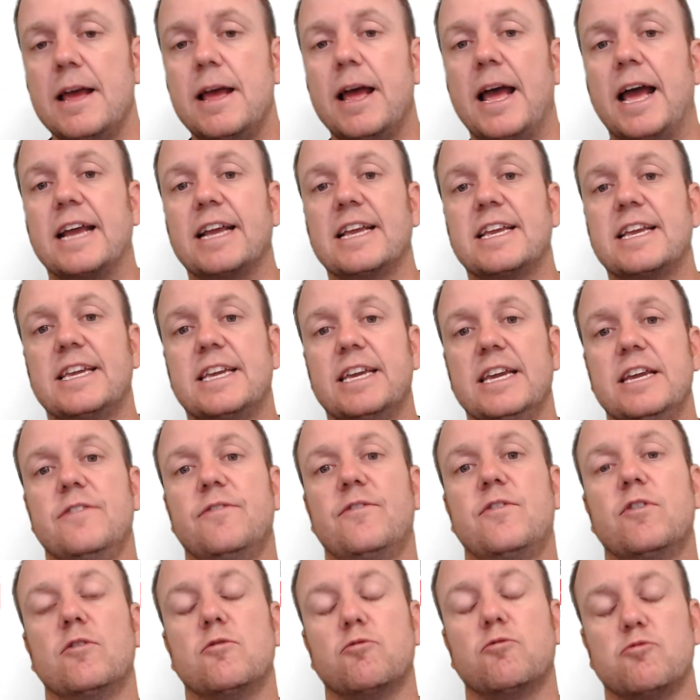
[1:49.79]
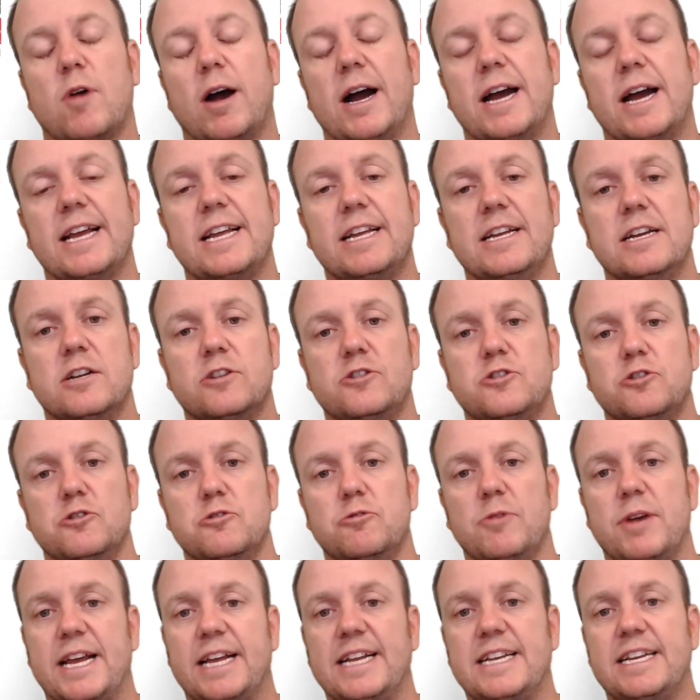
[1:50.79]
and give way
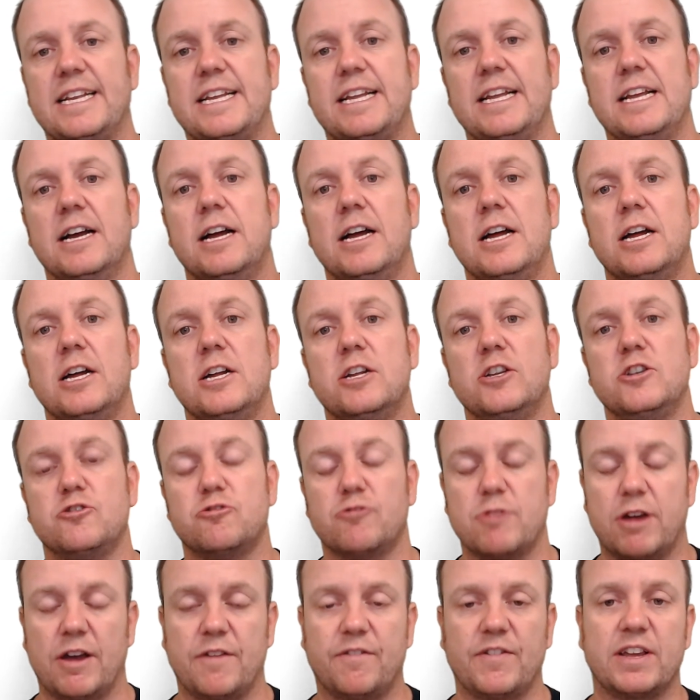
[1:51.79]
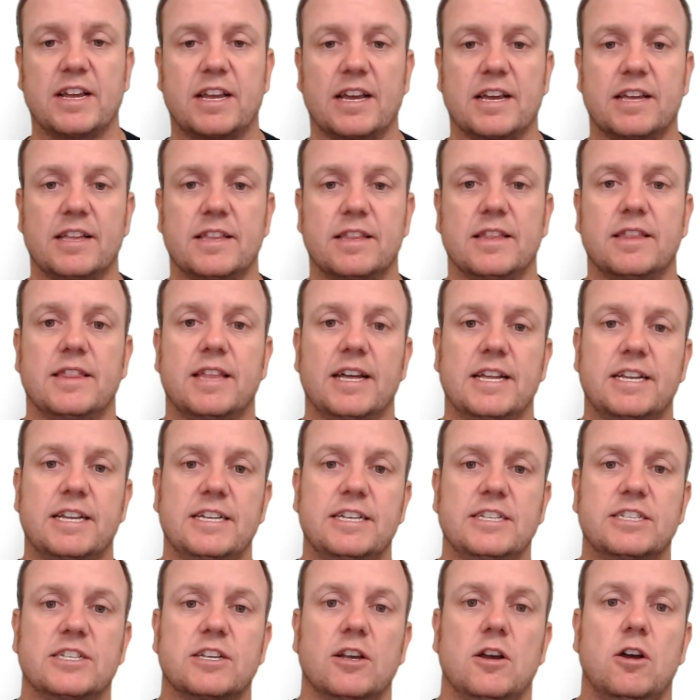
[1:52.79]
to any traffic that
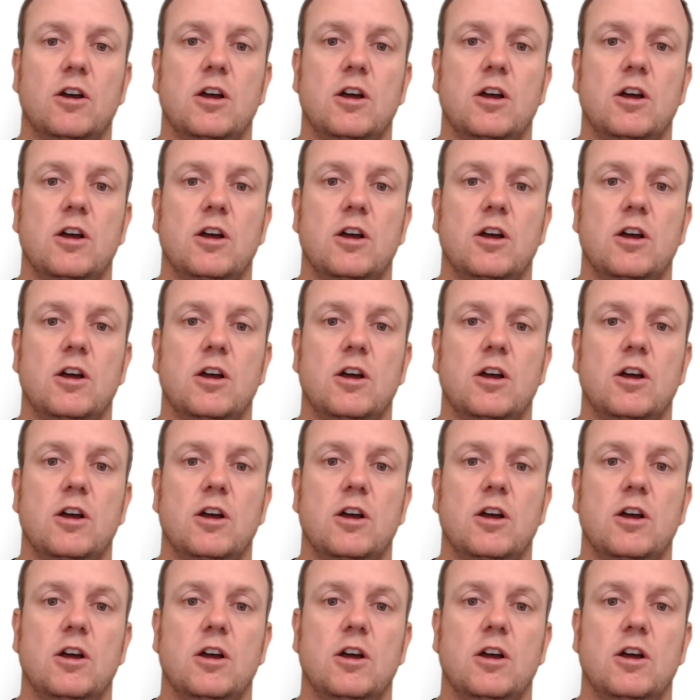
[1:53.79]
is